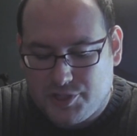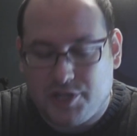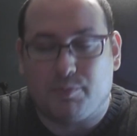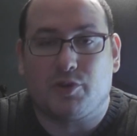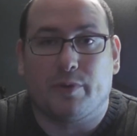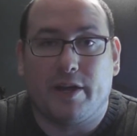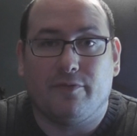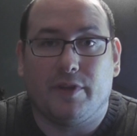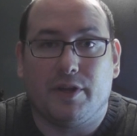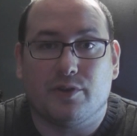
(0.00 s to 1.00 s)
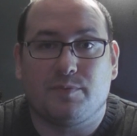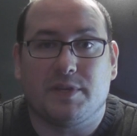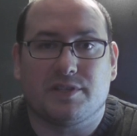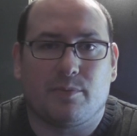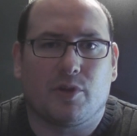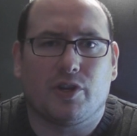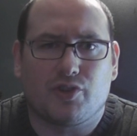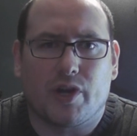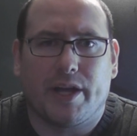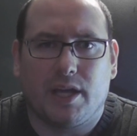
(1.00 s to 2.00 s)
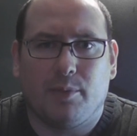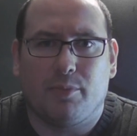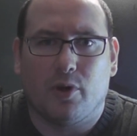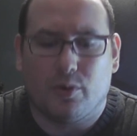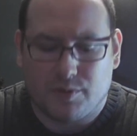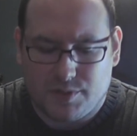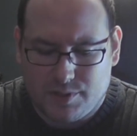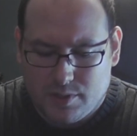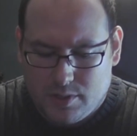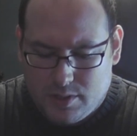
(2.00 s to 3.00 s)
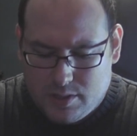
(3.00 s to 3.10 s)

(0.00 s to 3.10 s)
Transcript: cheap terrain videos because I'm going to try and keep those